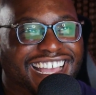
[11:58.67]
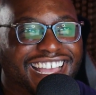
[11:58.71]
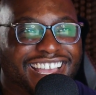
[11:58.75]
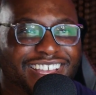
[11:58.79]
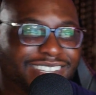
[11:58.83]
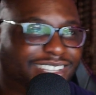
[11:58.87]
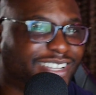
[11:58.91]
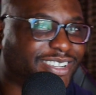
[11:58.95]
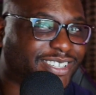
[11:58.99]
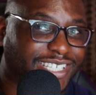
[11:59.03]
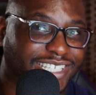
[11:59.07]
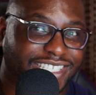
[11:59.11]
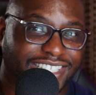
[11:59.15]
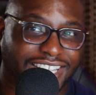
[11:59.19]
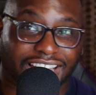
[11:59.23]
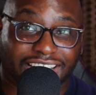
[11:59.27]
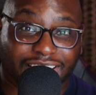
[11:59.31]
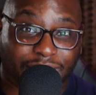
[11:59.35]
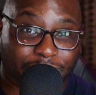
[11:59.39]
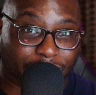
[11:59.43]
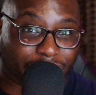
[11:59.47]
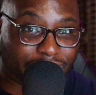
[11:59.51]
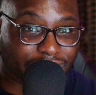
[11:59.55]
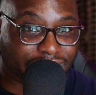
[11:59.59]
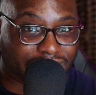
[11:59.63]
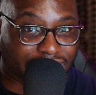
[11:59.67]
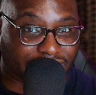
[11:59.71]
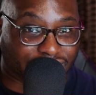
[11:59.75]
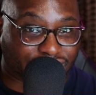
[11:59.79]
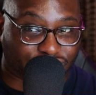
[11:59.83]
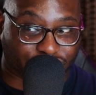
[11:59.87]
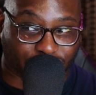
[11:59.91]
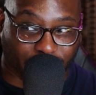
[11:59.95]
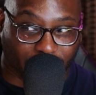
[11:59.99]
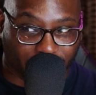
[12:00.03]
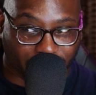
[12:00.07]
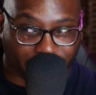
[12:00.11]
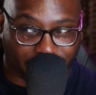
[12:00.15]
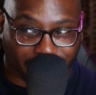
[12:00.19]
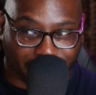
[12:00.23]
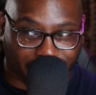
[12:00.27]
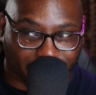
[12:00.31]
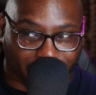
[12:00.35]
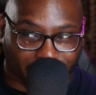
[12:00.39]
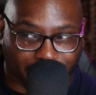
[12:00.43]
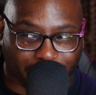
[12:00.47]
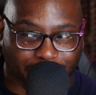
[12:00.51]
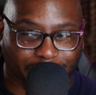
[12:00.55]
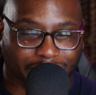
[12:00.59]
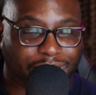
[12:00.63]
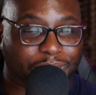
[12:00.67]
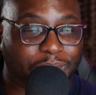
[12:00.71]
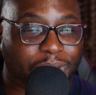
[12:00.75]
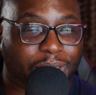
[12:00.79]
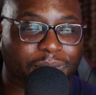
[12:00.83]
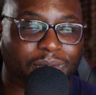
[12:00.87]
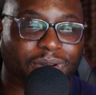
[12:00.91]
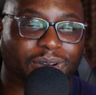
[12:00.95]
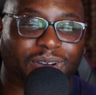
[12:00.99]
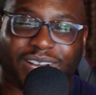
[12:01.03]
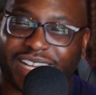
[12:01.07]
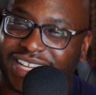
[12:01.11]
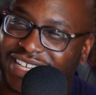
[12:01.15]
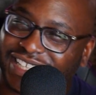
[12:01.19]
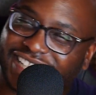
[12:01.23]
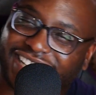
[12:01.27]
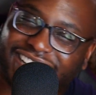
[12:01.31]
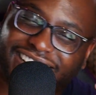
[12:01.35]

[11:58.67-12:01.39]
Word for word: and there's a tiny person that's stronger than all the big people.